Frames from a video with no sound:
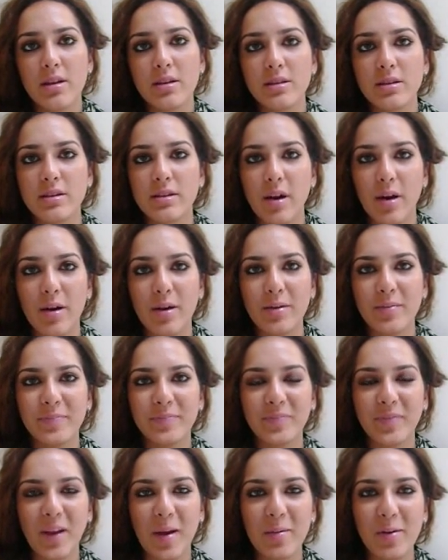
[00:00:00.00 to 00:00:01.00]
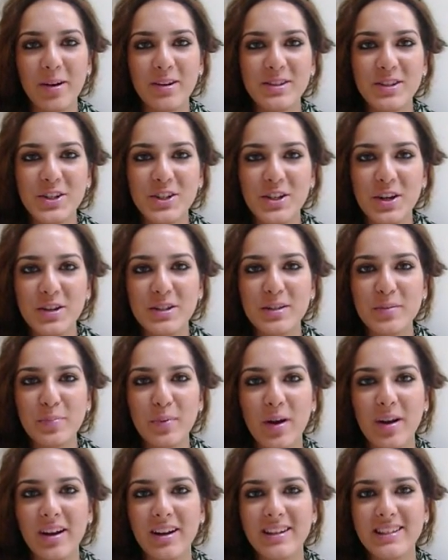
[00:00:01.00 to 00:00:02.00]
so I'm going to show some
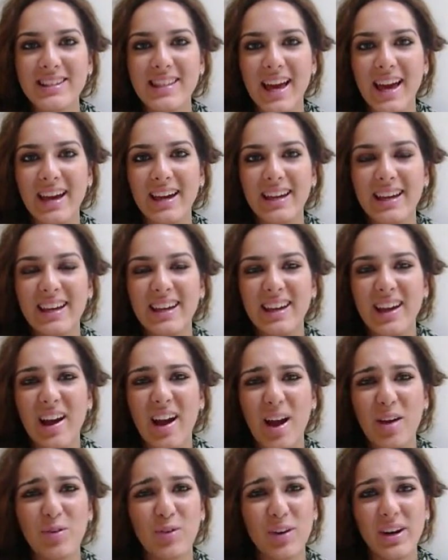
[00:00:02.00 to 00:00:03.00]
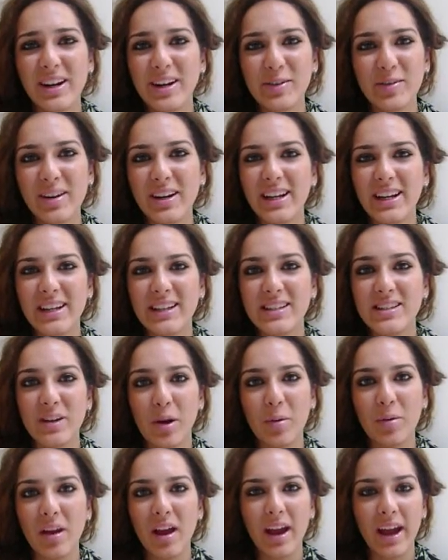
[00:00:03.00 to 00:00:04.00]
products that I really, really
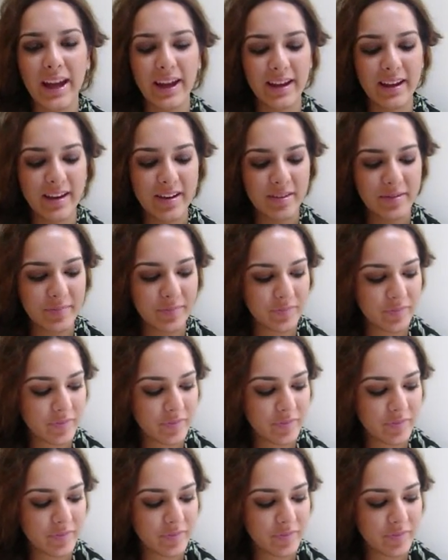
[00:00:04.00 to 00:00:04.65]
don't like.